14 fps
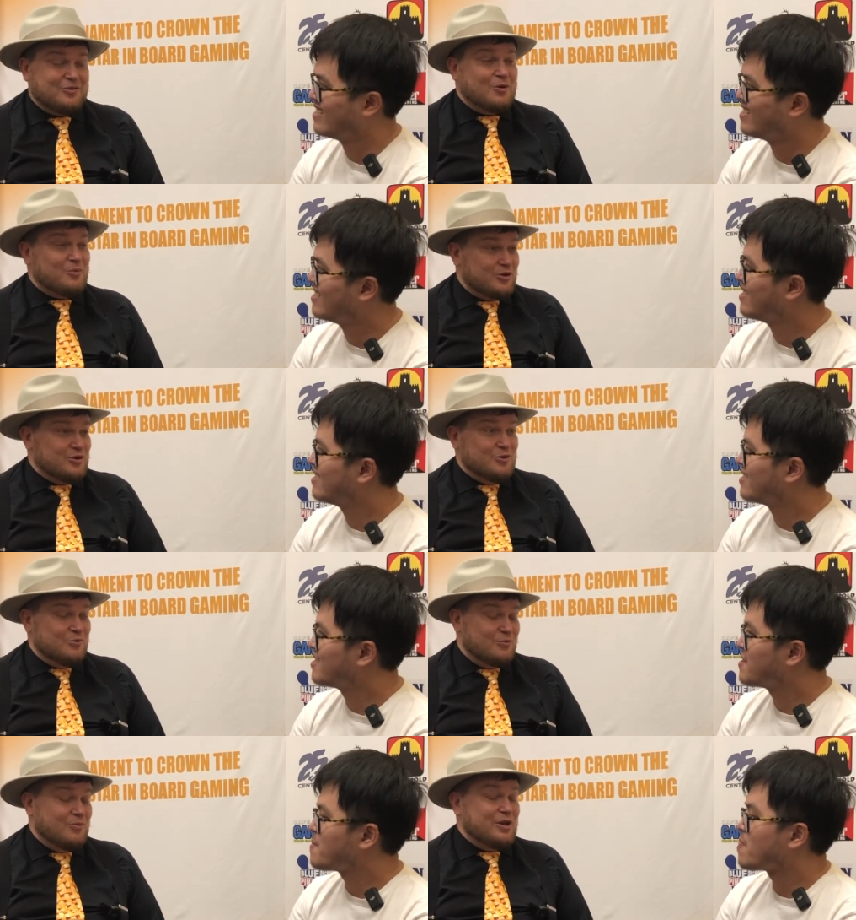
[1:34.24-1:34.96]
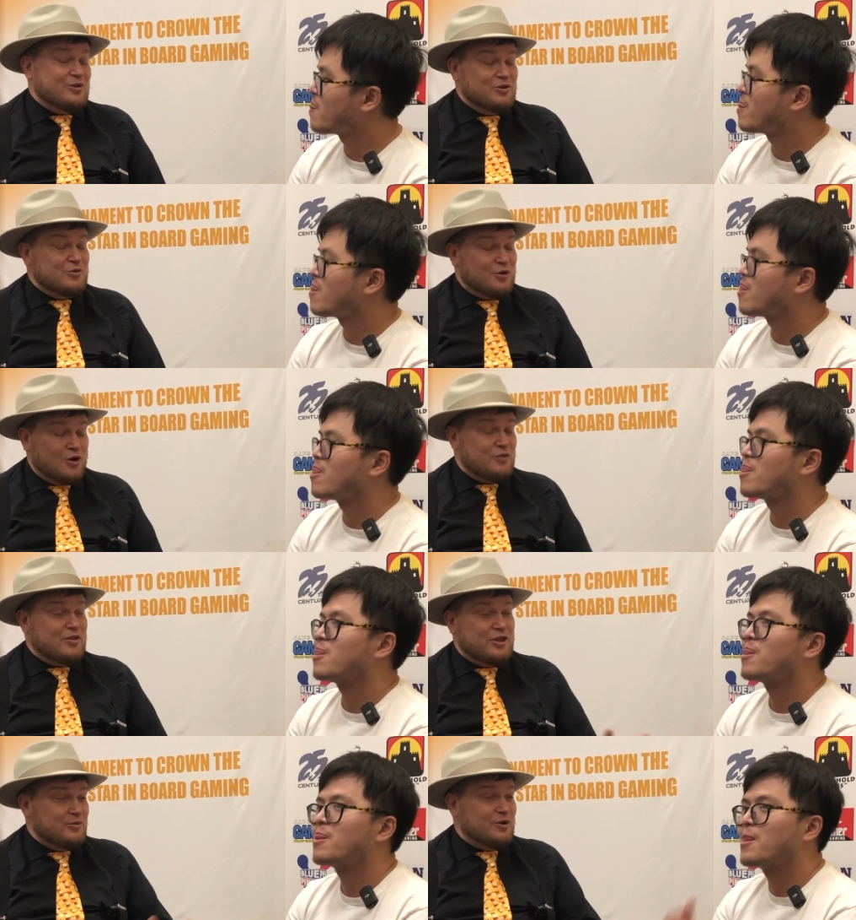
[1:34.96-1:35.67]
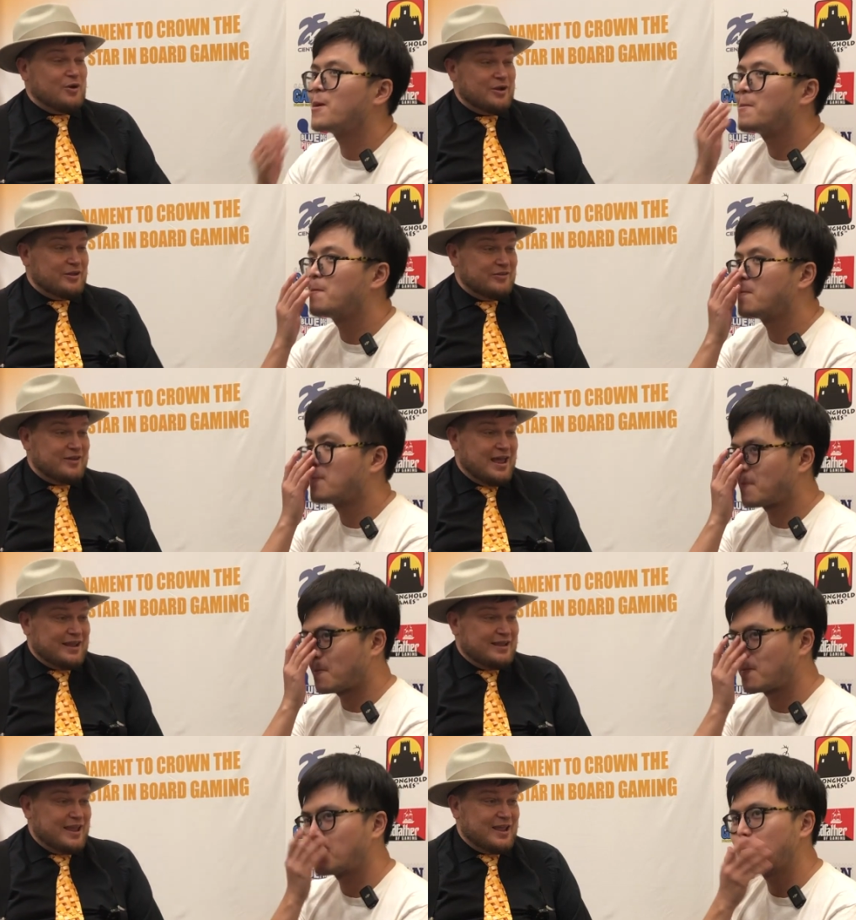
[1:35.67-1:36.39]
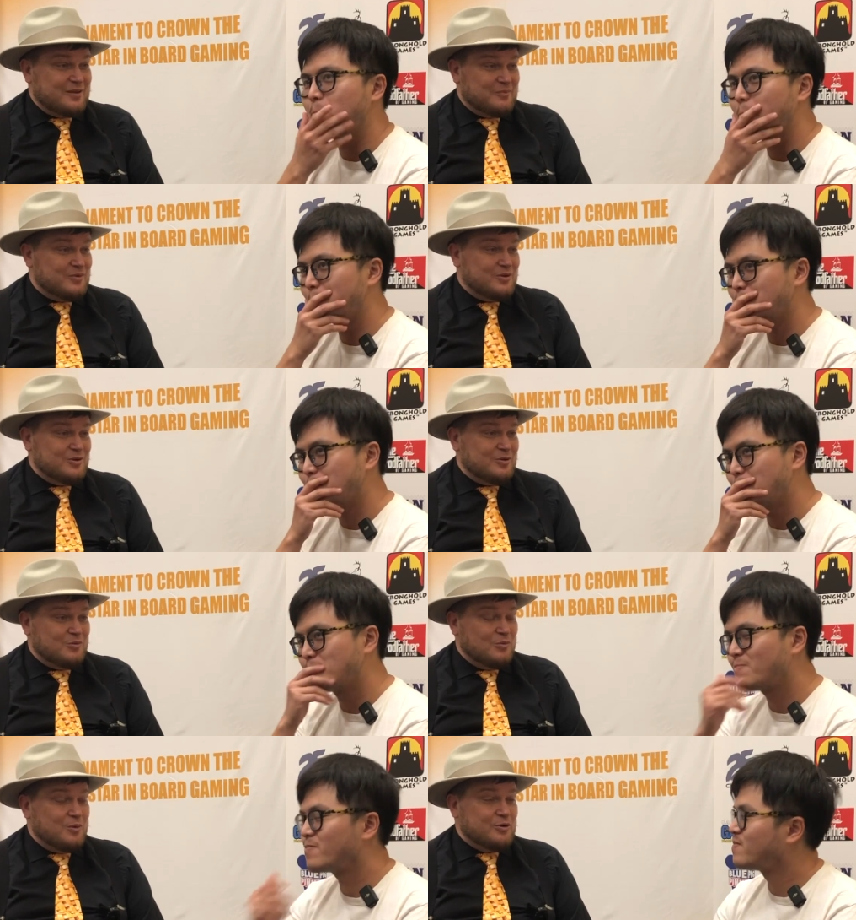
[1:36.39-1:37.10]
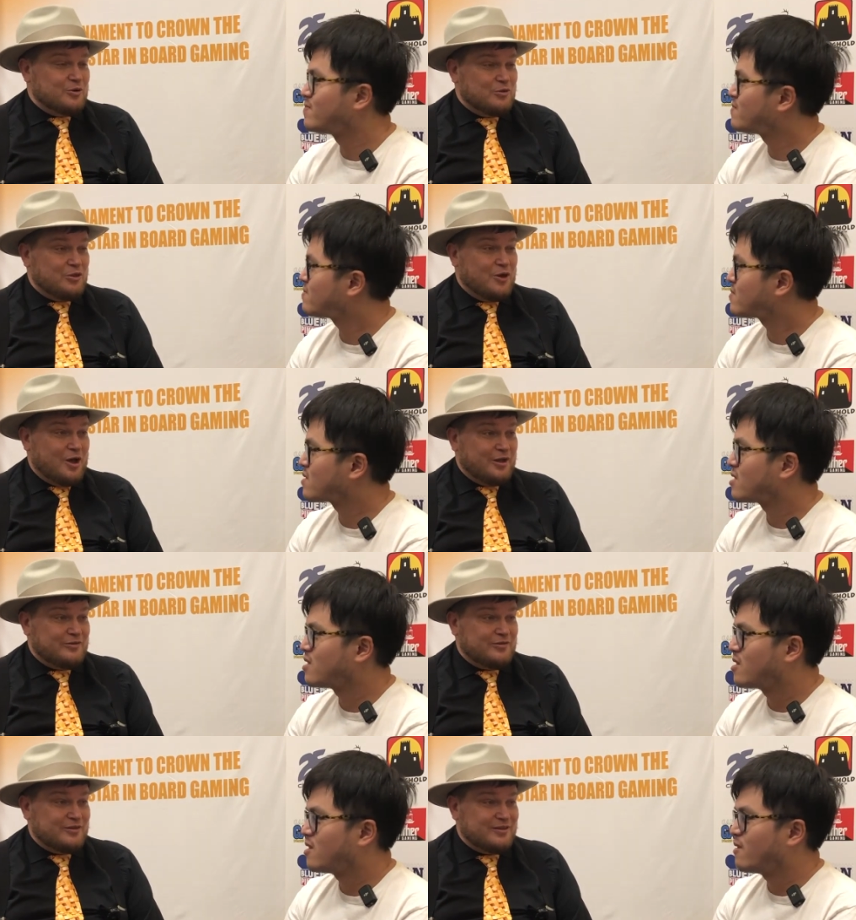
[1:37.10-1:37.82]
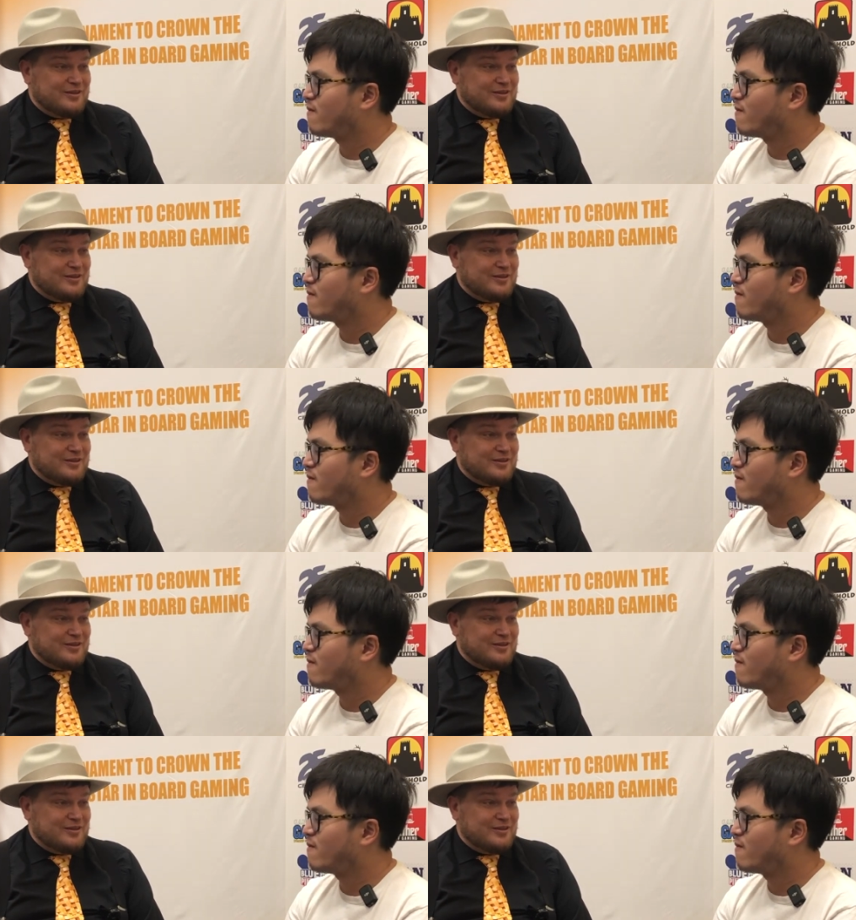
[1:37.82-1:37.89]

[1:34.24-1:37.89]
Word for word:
Speaker 1: So were you when you heard that you were going into that game? What were your thoughts?